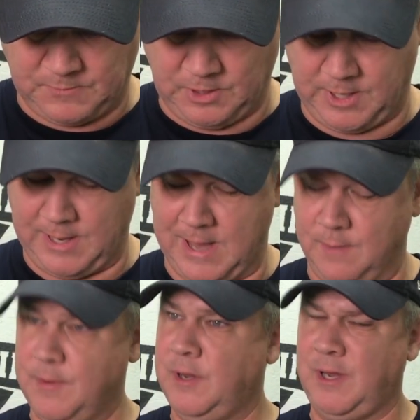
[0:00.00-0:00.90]
Looking at
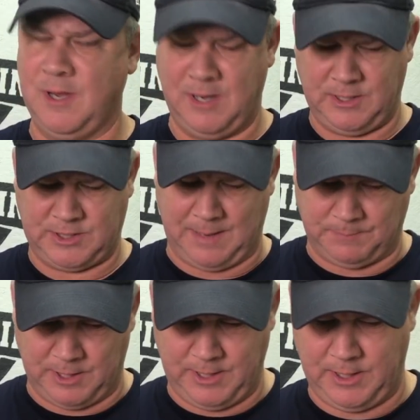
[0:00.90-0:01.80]
them in the shop
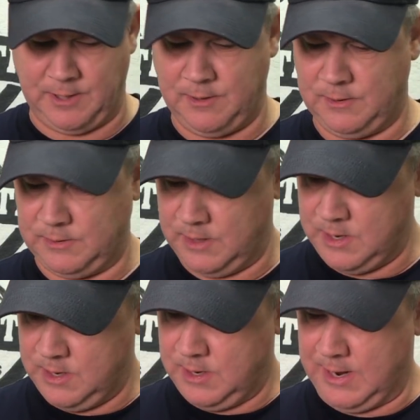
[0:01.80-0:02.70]
light here,
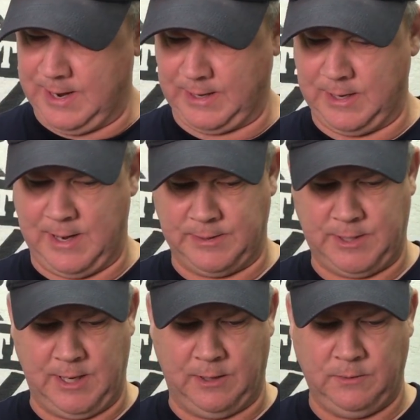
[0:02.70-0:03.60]
I cannot
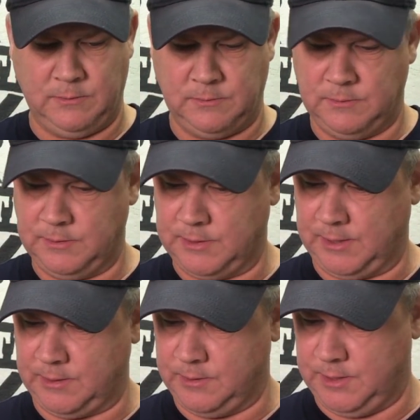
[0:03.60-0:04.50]
tell
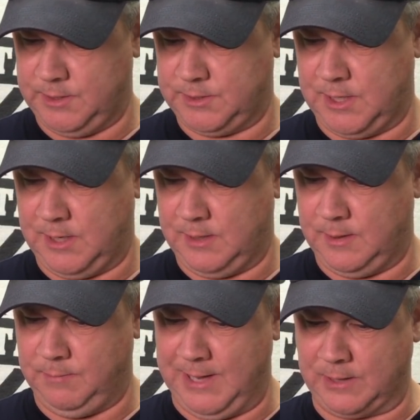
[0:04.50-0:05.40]
that there is a
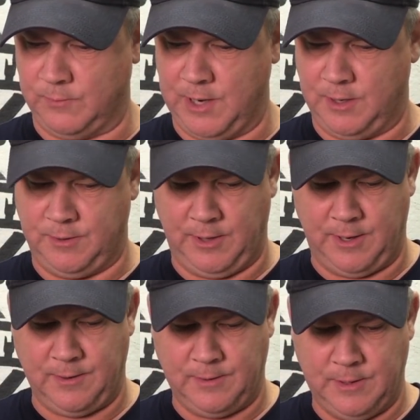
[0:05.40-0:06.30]
black ring under there.